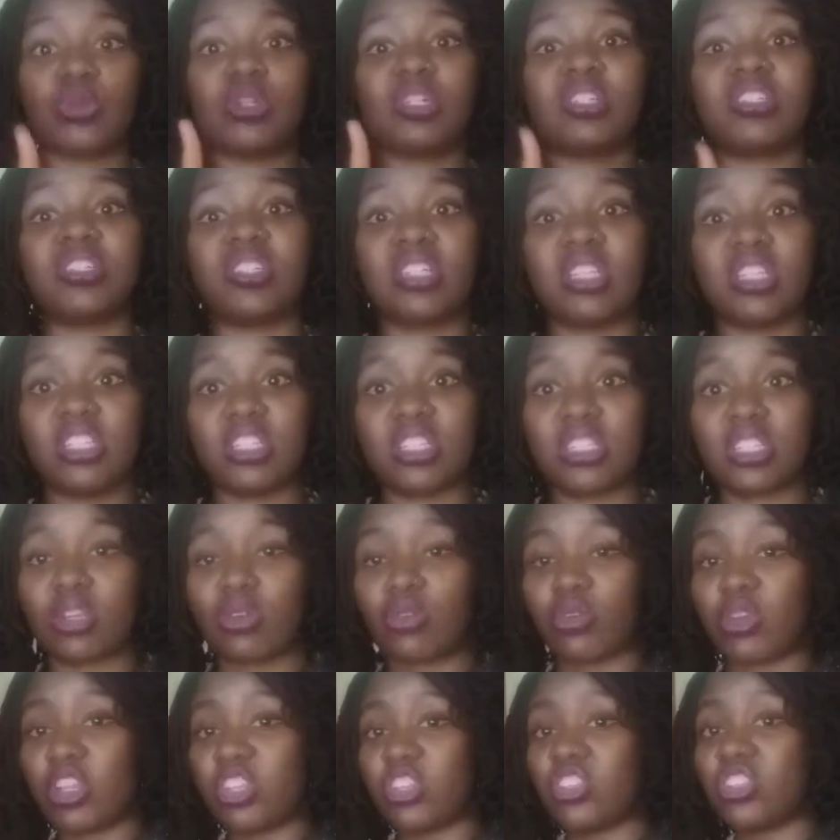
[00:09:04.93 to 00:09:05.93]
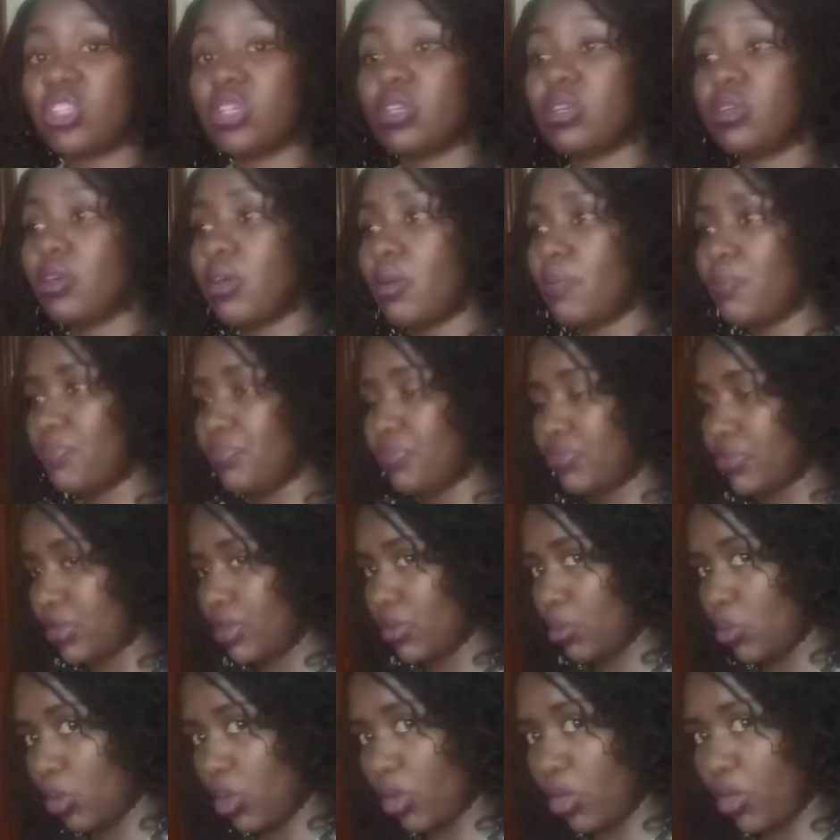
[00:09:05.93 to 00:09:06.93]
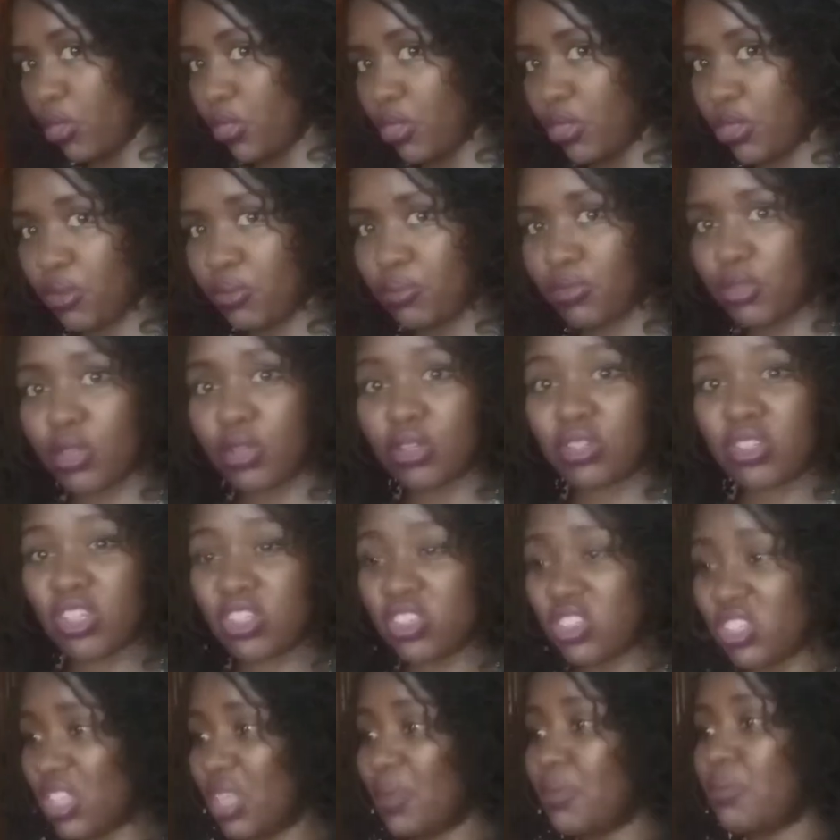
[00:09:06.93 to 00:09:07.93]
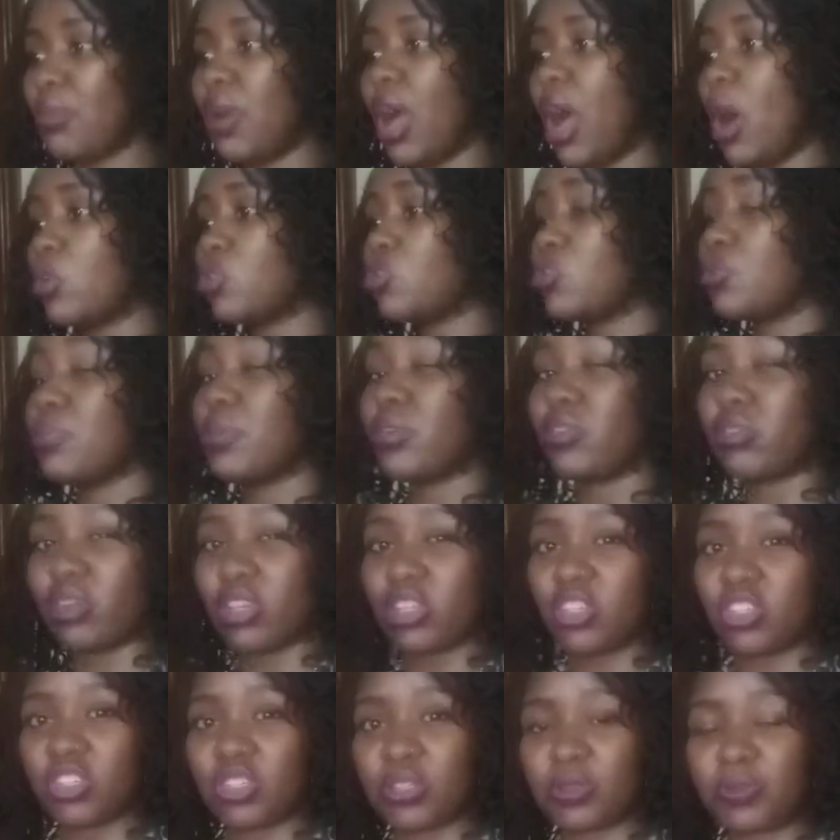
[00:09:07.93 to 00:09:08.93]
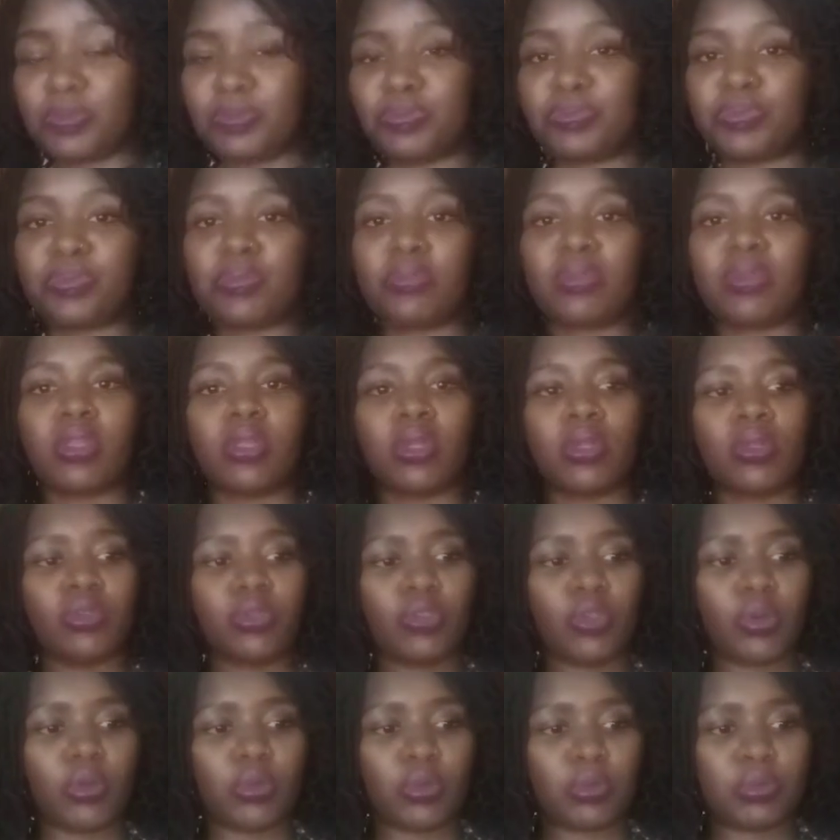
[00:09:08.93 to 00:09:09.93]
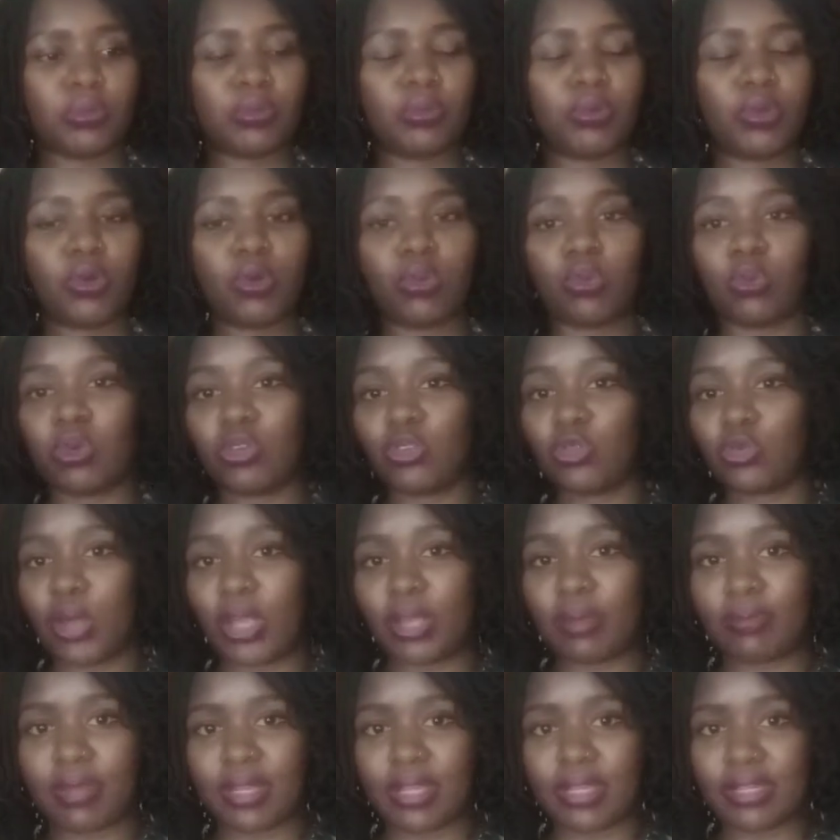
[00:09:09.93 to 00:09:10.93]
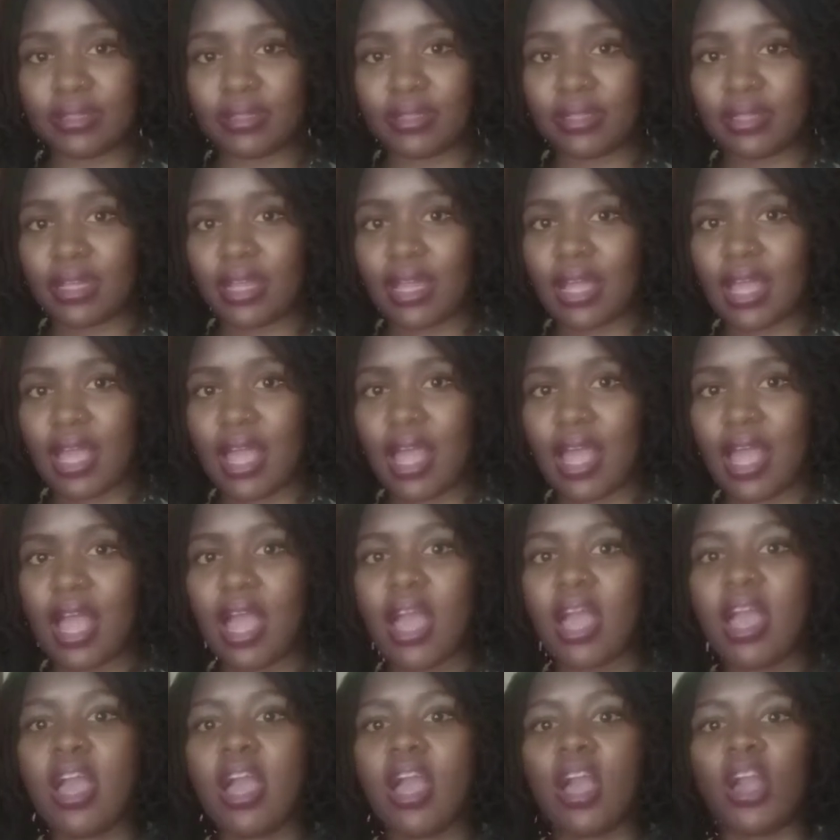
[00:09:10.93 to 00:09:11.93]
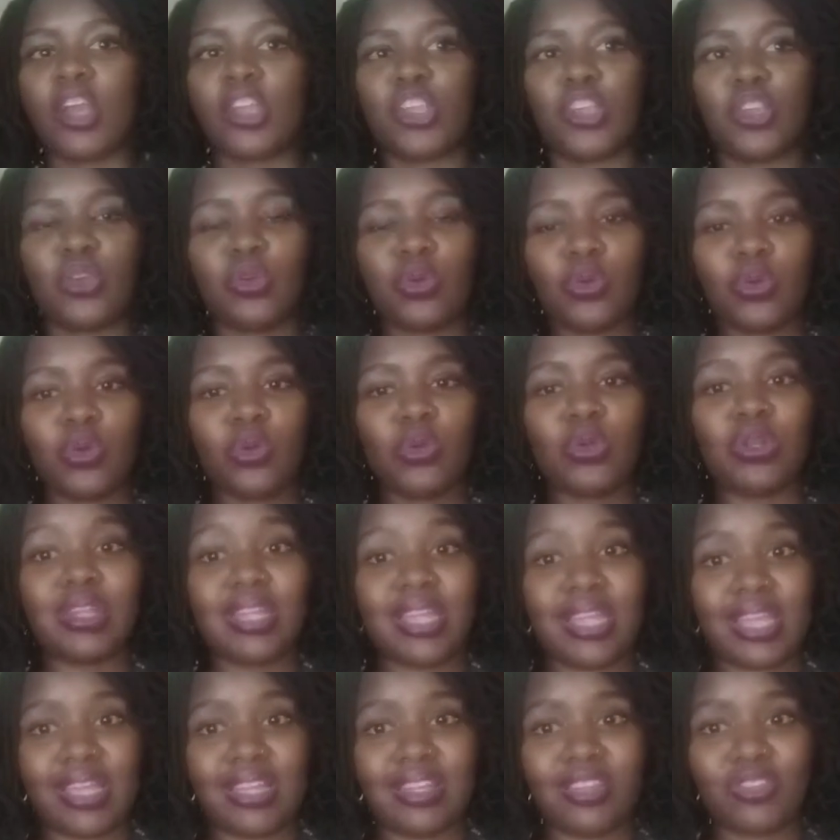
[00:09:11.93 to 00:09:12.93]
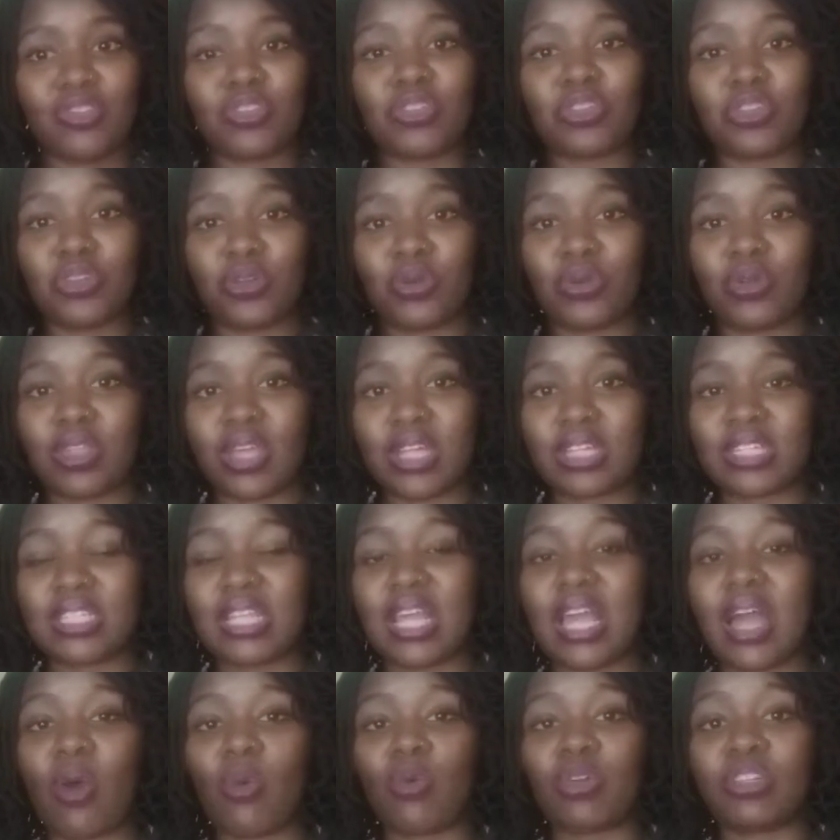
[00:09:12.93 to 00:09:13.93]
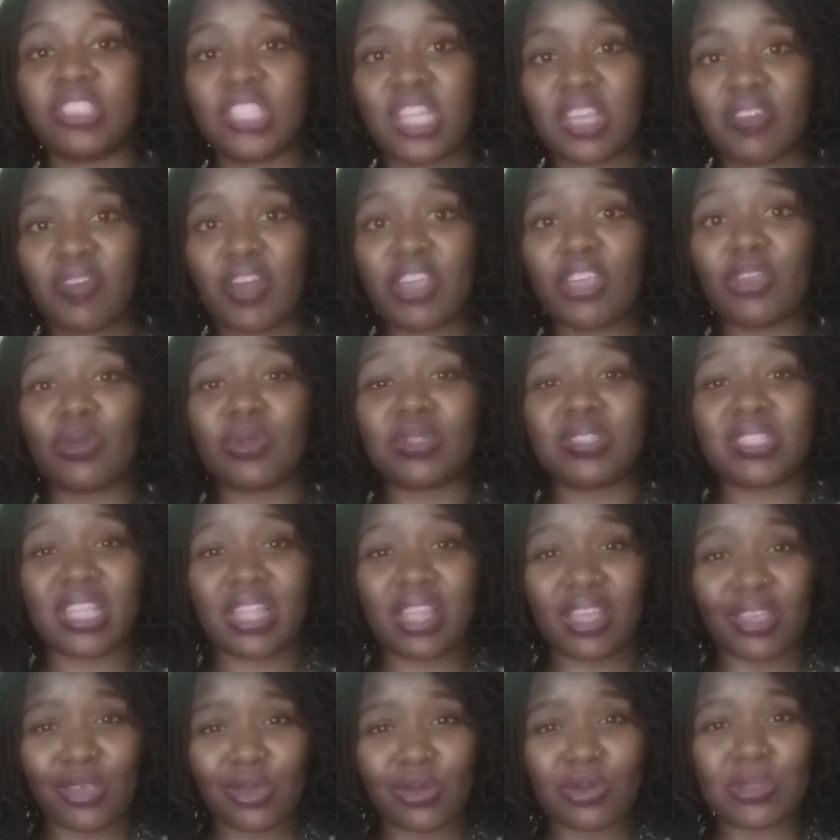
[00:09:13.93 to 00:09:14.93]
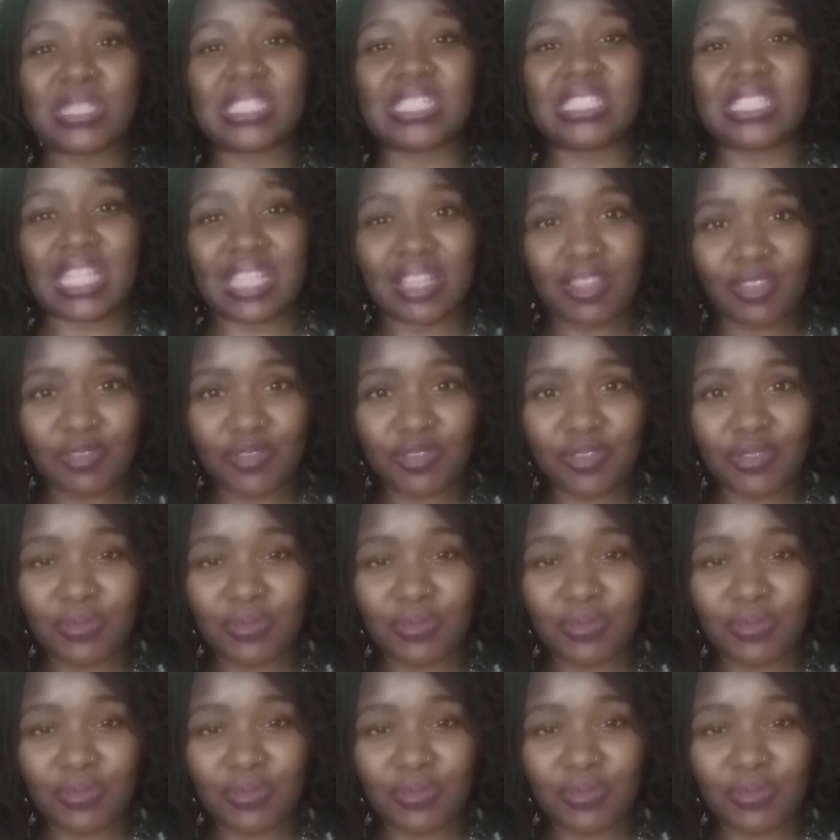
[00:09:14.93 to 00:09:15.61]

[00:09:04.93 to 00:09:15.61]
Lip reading: will teach the rich wealth. They'll teach them how to be rich. So, what do I mean? You need to know that whatever you tell yourself,